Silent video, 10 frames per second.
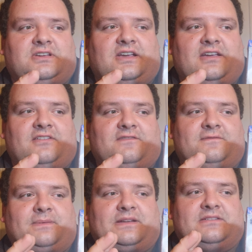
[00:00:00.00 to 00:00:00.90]
I
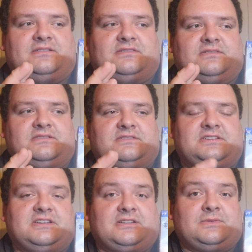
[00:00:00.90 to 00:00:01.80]
have been
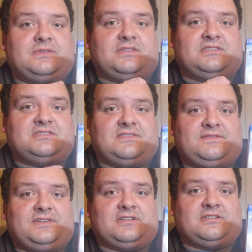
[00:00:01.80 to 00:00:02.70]
dealing with
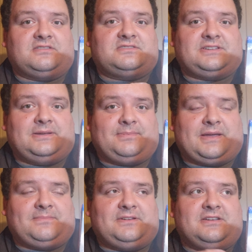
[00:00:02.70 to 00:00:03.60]
severe sleep
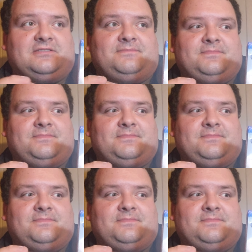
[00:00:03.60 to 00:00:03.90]
apnea,